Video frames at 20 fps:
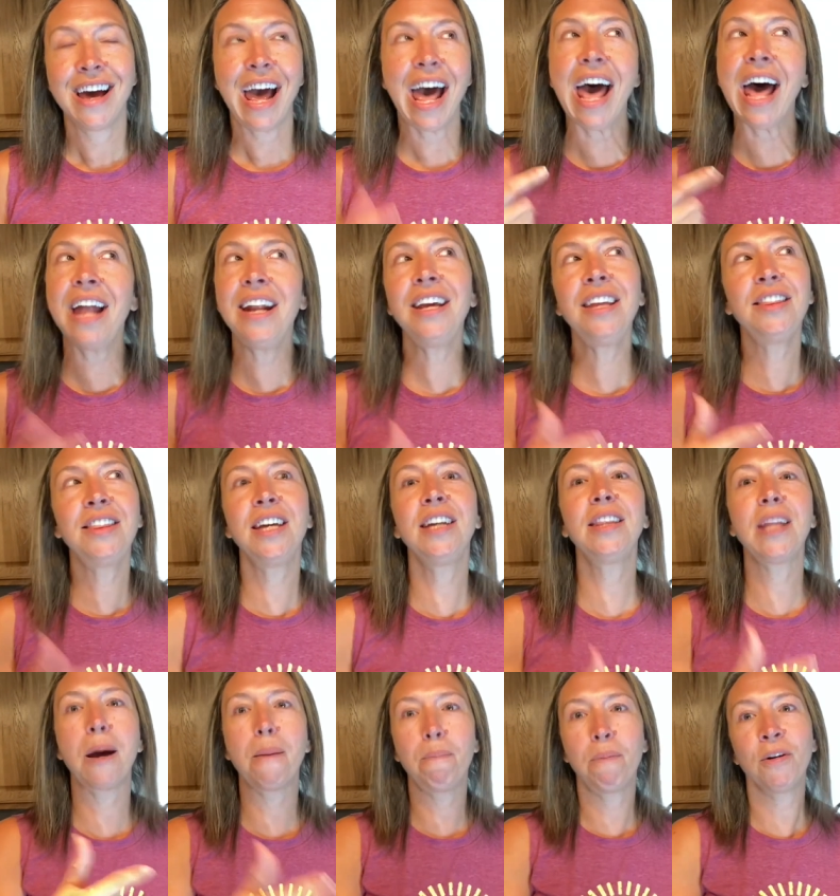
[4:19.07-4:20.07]
anything
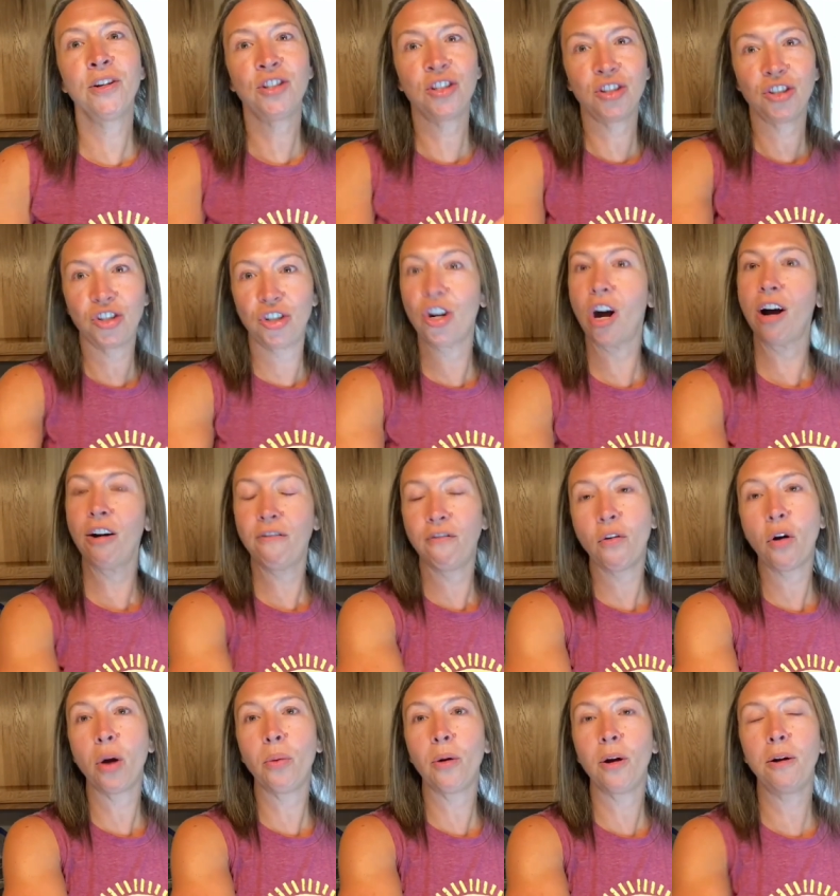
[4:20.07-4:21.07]
that pushes Chuck
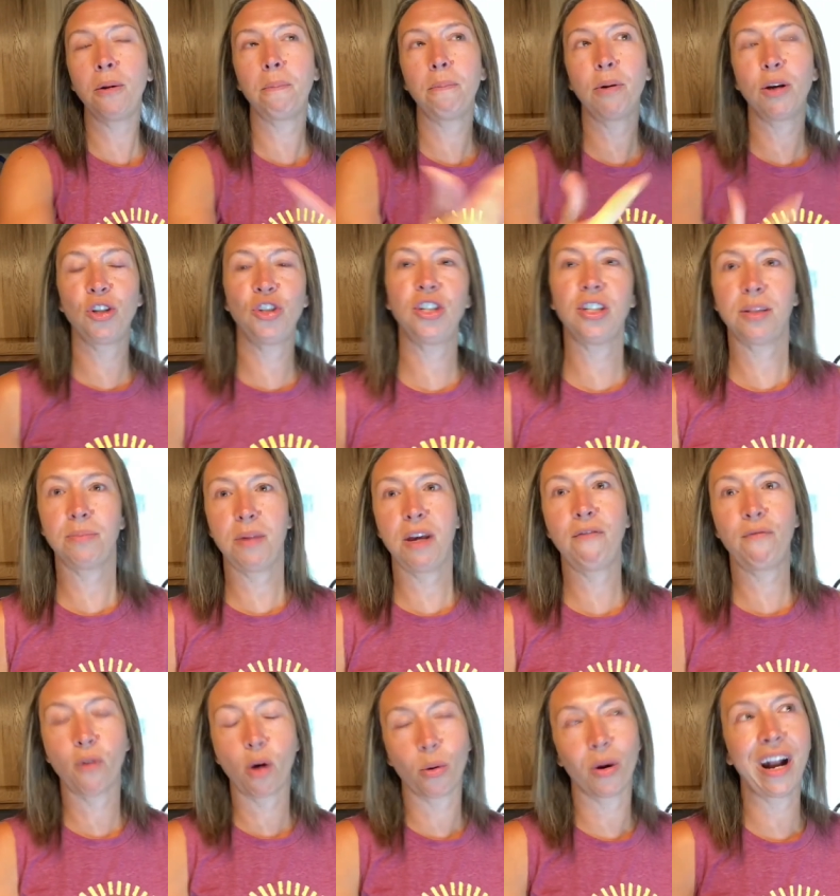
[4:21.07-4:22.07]
forward pushes me
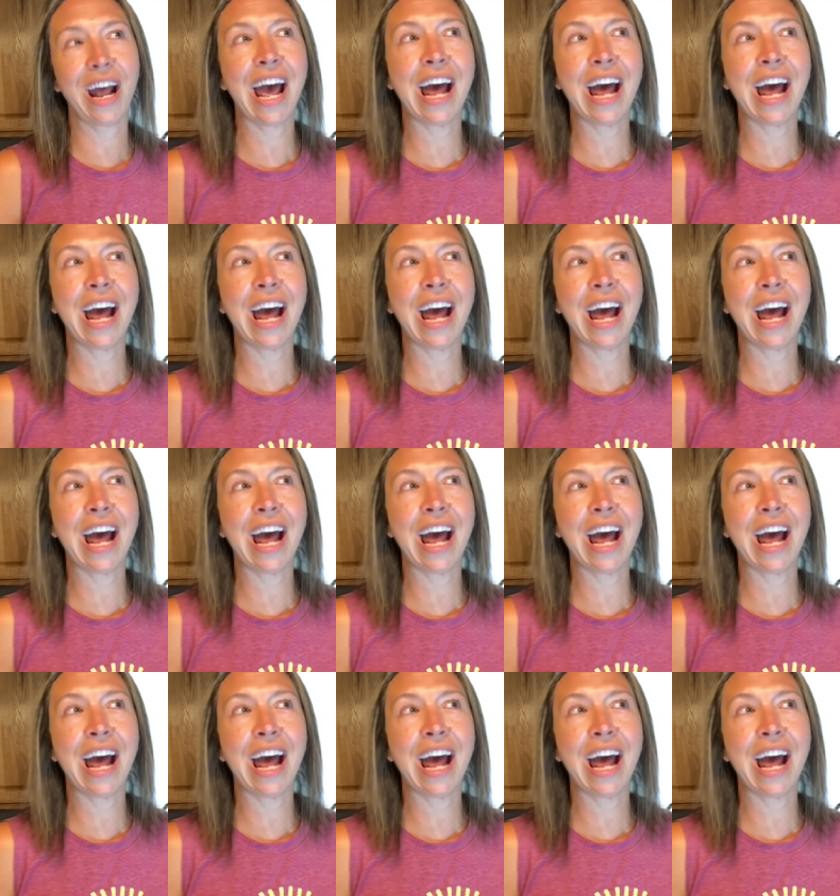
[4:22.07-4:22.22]
forward.